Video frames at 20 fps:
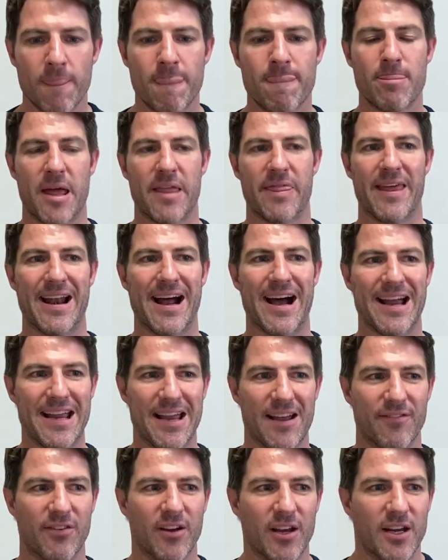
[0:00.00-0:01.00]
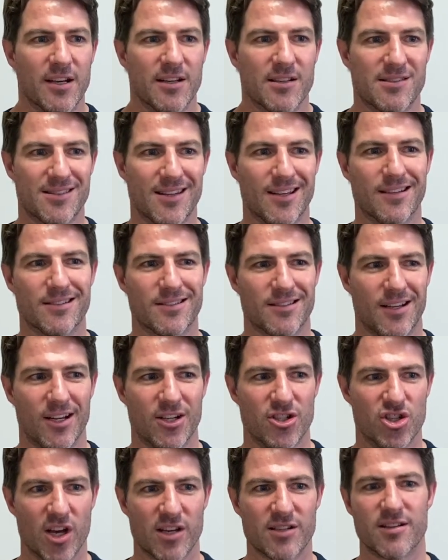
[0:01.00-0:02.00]
And then I have since
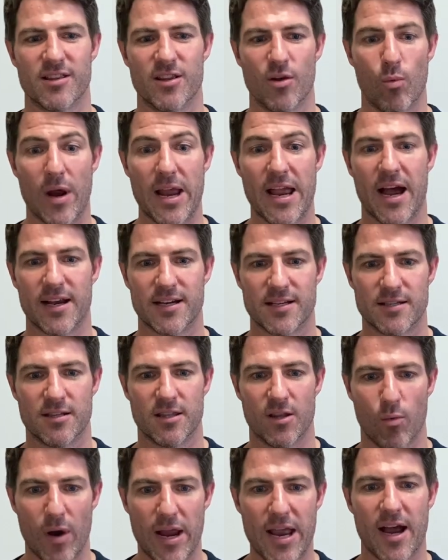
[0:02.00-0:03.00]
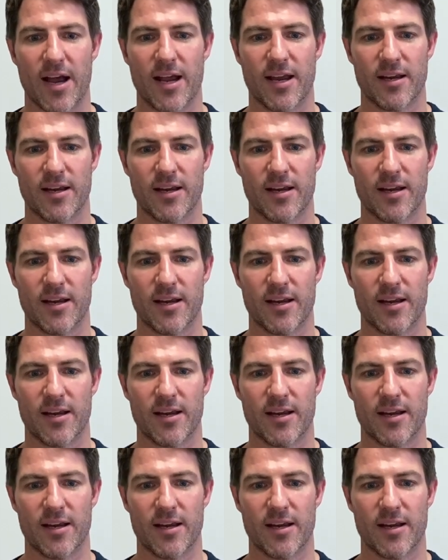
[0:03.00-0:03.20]
adjusted the way I